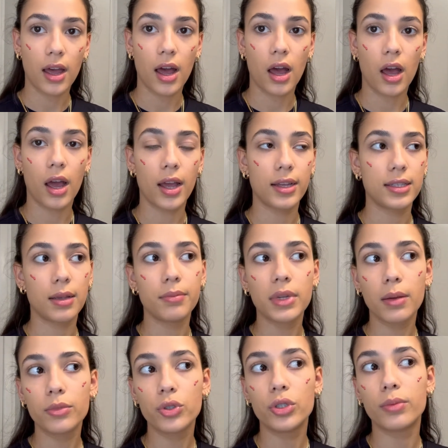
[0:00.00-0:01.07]
I
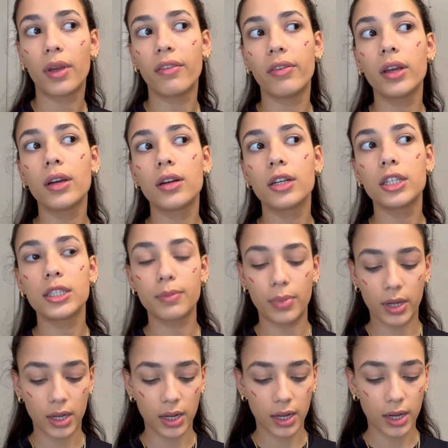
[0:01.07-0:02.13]
sometimes use my fingers,
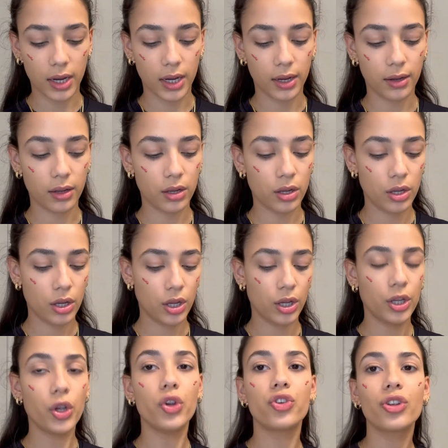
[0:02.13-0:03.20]
but I
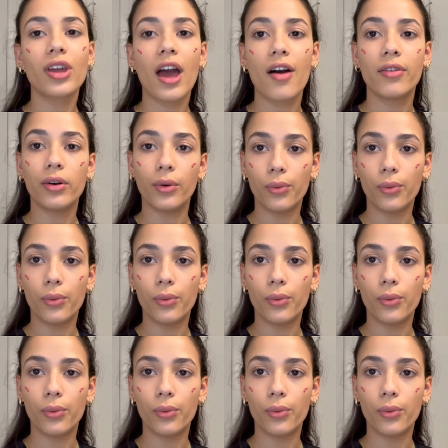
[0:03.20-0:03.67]
usually have